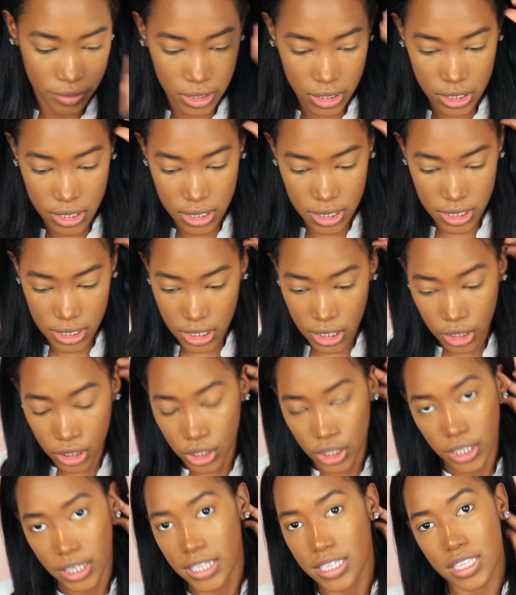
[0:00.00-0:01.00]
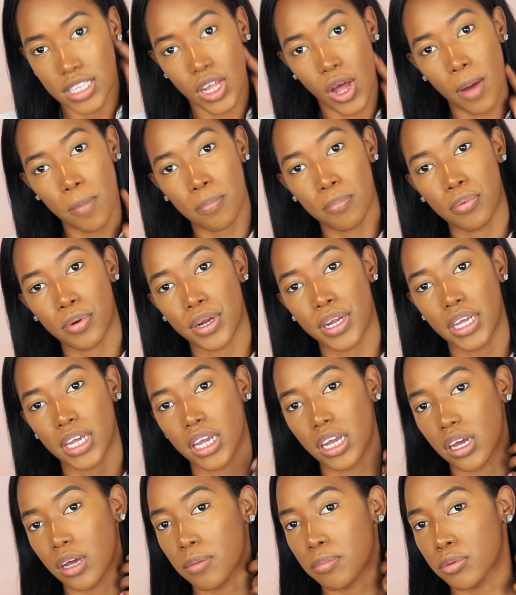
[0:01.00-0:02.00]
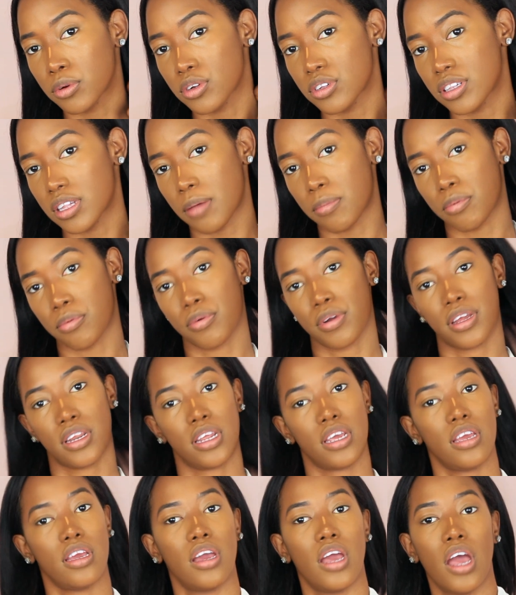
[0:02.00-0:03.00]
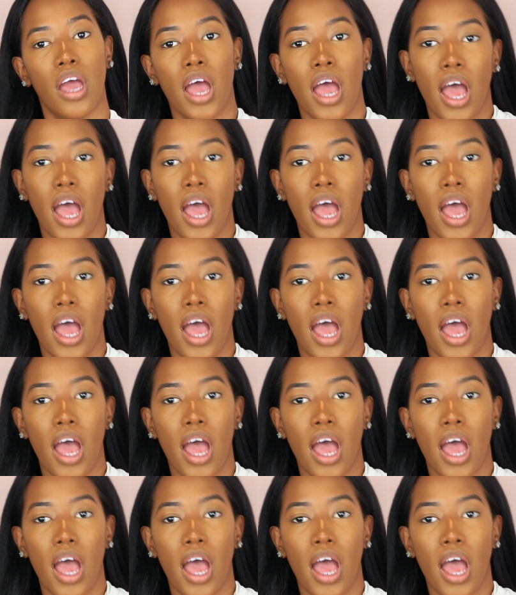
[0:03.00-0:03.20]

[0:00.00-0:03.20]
concealer is not breaking up or separating